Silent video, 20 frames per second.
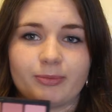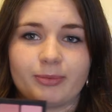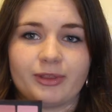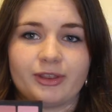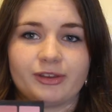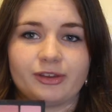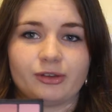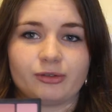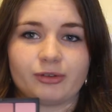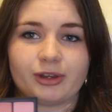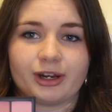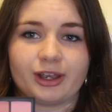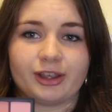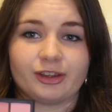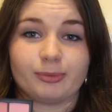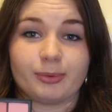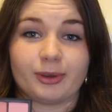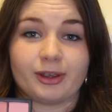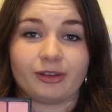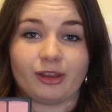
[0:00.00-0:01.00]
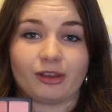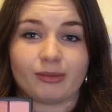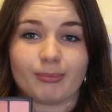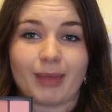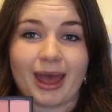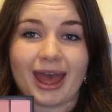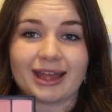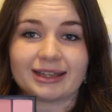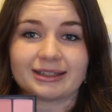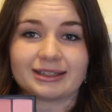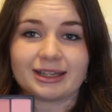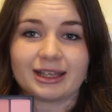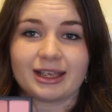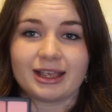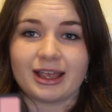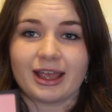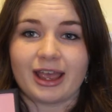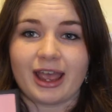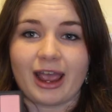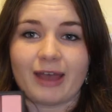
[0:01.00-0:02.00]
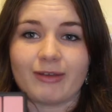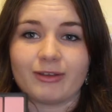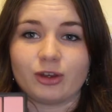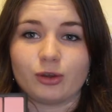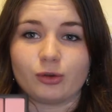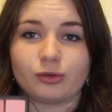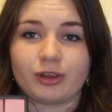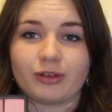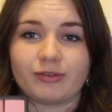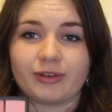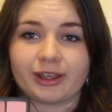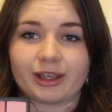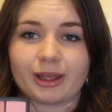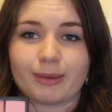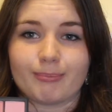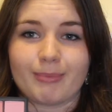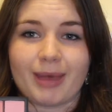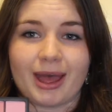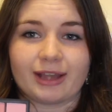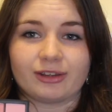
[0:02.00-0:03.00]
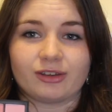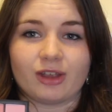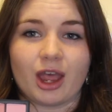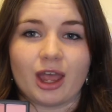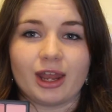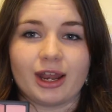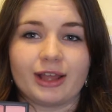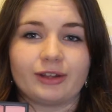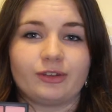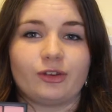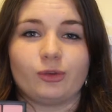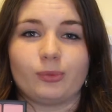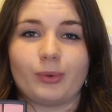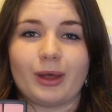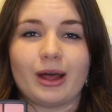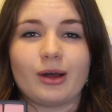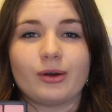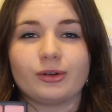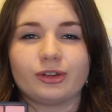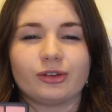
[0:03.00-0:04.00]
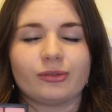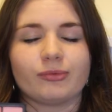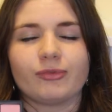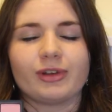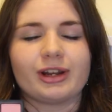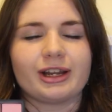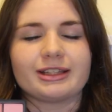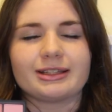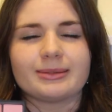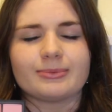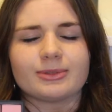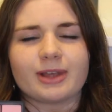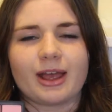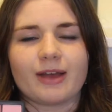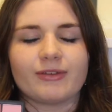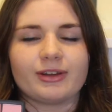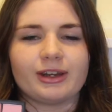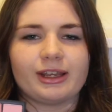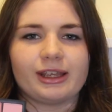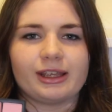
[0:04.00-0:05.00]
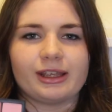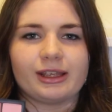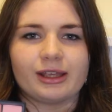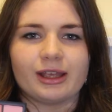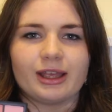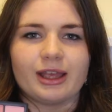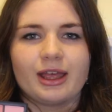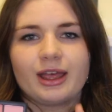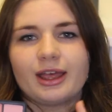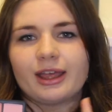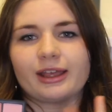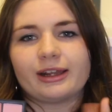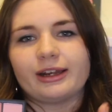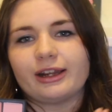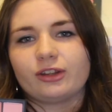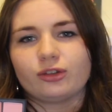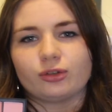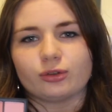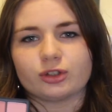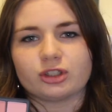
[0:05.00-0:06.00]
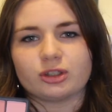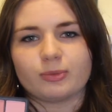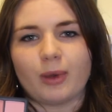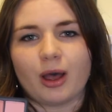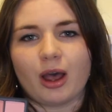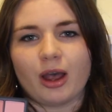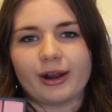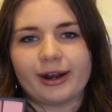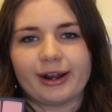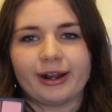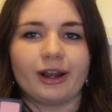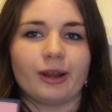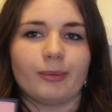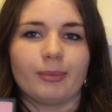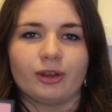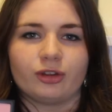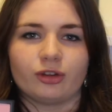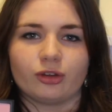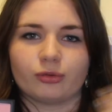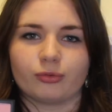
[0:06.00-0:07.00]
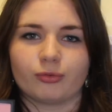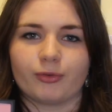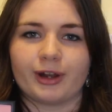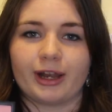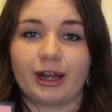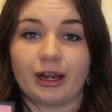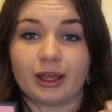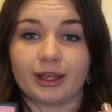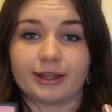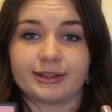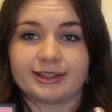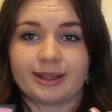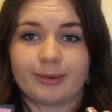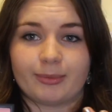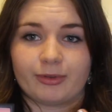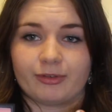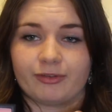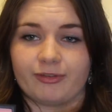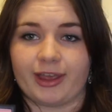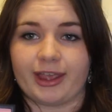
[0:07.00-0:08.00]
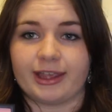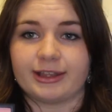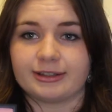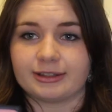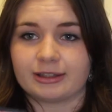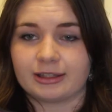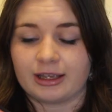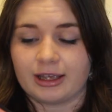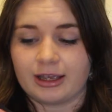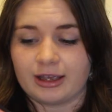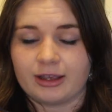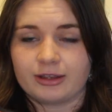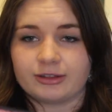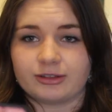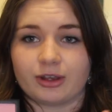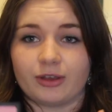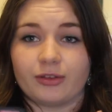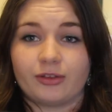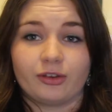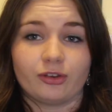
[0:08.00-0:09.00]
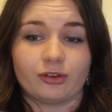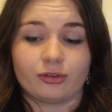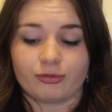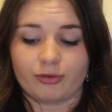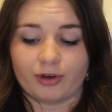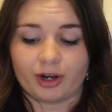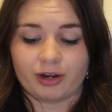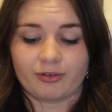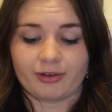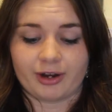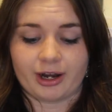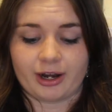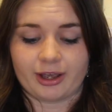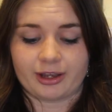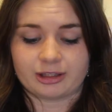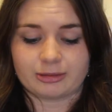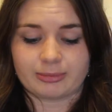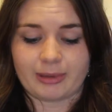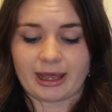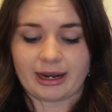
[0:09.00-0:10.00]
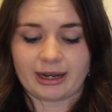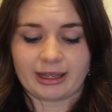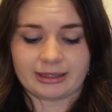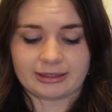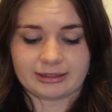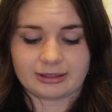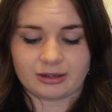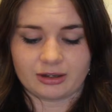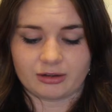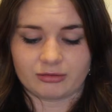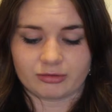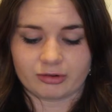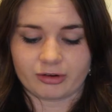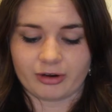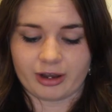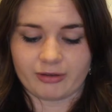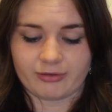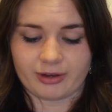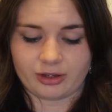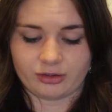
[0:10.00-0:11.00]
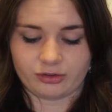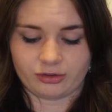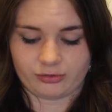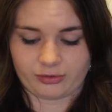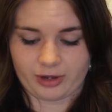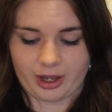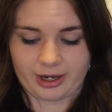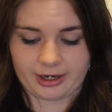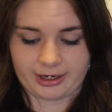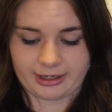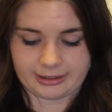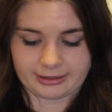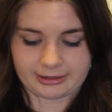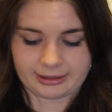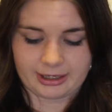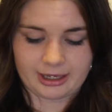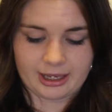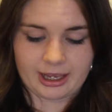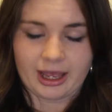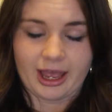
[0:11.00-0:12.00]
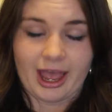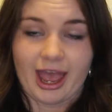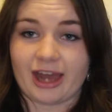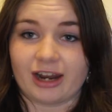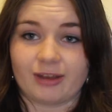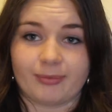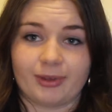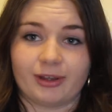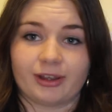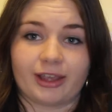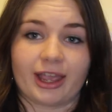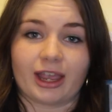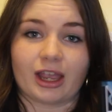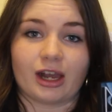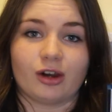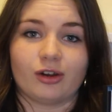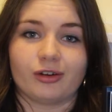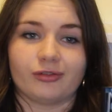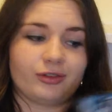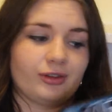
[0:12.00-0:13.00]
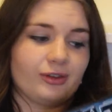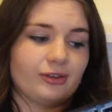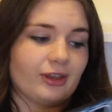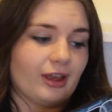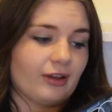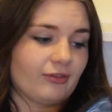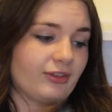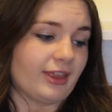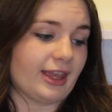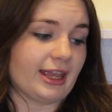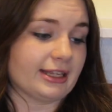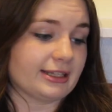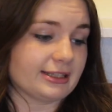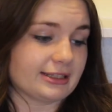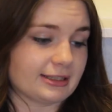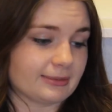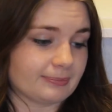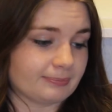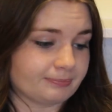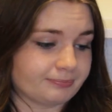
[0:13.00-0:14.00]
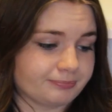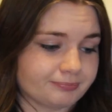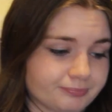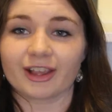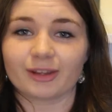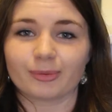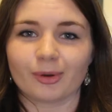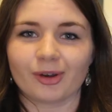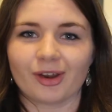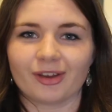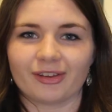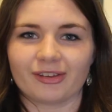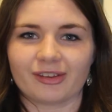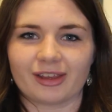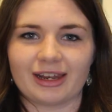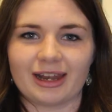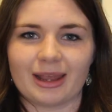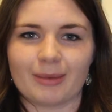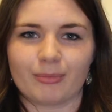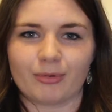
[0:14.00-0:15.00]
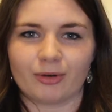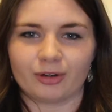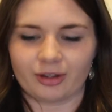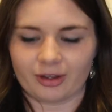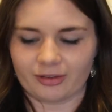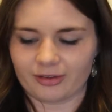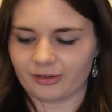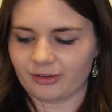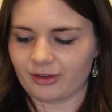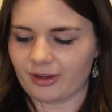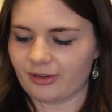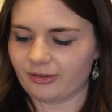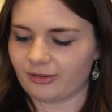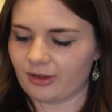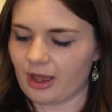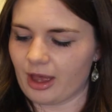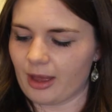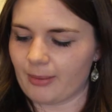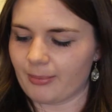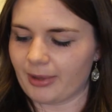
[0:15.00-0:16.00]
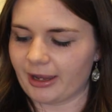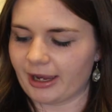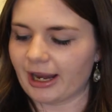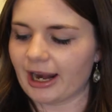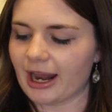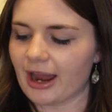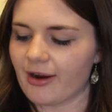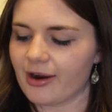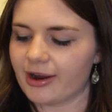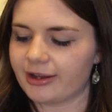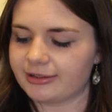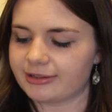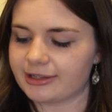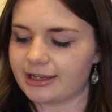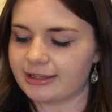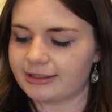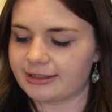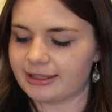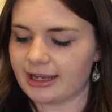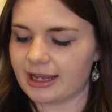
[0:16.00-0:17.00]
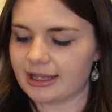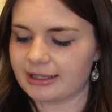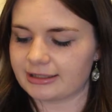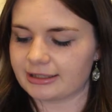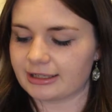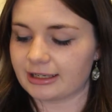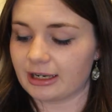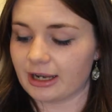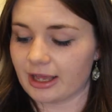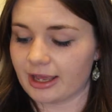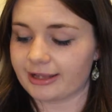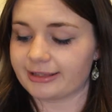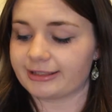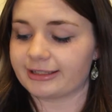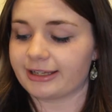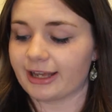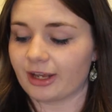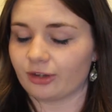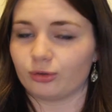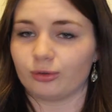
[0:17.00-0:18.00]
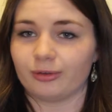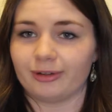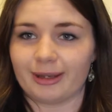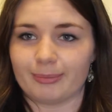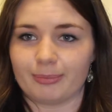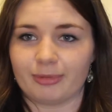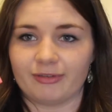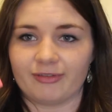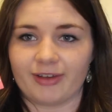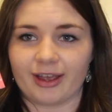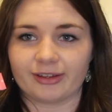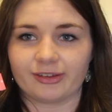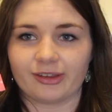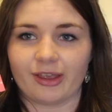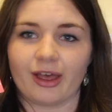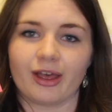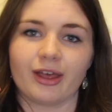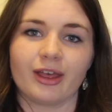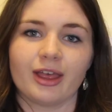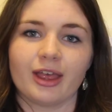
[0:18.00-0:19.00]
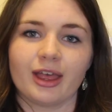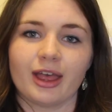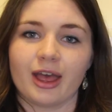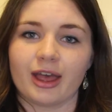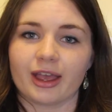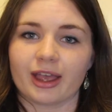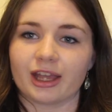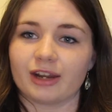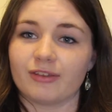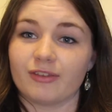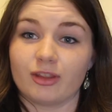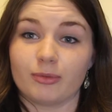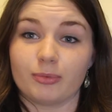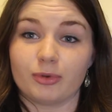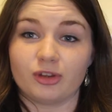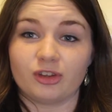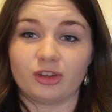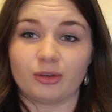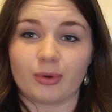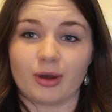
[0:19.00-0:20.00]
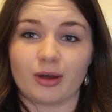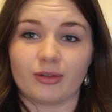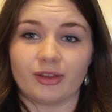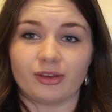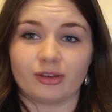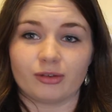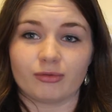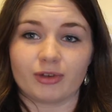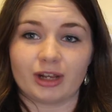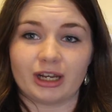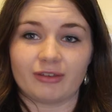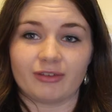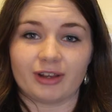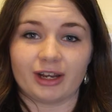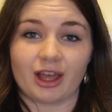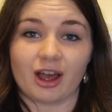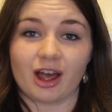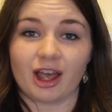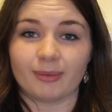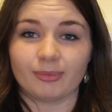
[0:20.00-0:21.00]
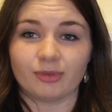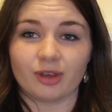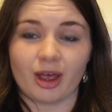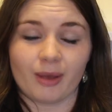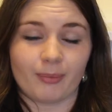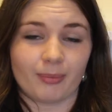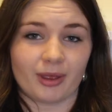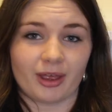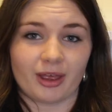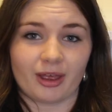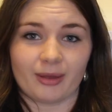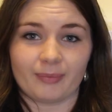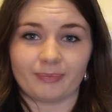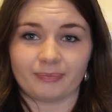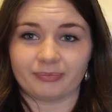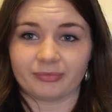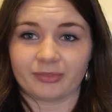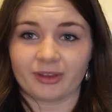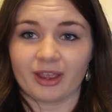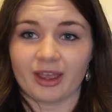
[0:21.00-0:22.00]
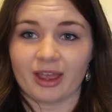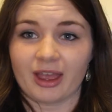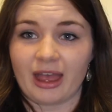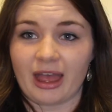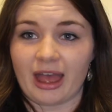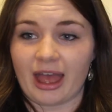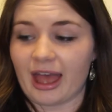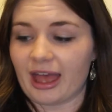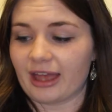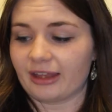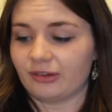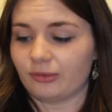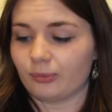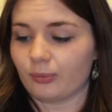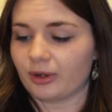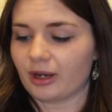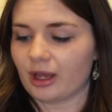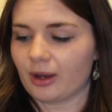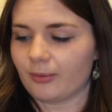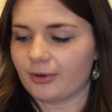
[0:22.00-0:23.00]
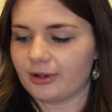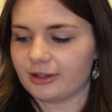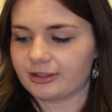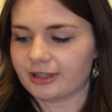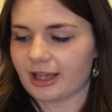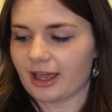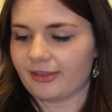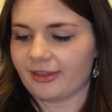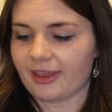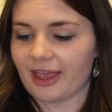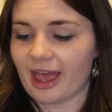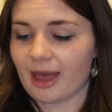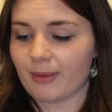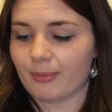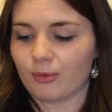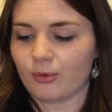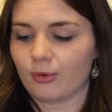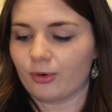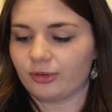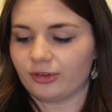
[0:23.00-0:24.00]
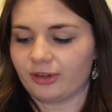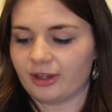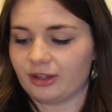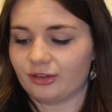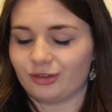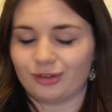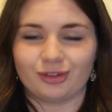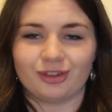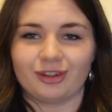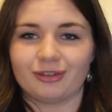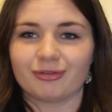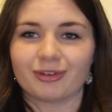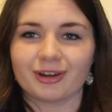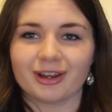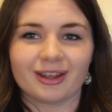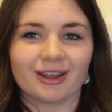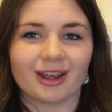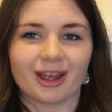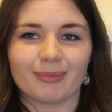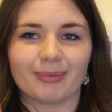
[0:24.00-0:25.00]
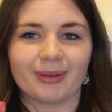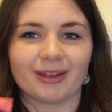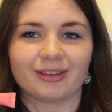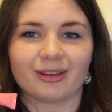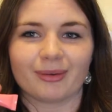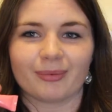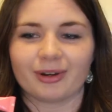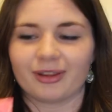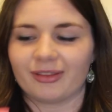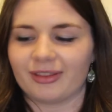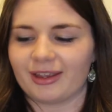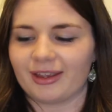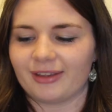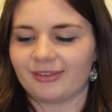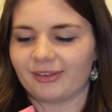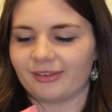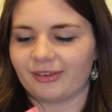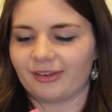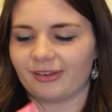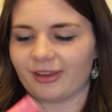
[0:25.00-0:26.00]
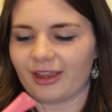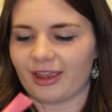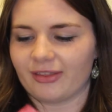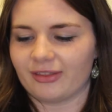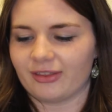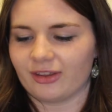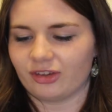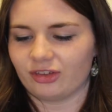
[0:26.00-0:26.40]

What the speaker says: but this is really nice because it's matte. And then you also have like a matte highlight as well. It doesn't really seem to have any glitter or sparkle in it, but it just really lights up the face. So this is a really nice palette, great range of colours, and I've been getting a lot of use out of this. Next product is a lip product. This is by Clarins. It's the Instant Light Natural Lip Perfector. Kind of in the beauty world, these are really hyped up. And when I was at the airport in duty free, I picked up one of these. This is in the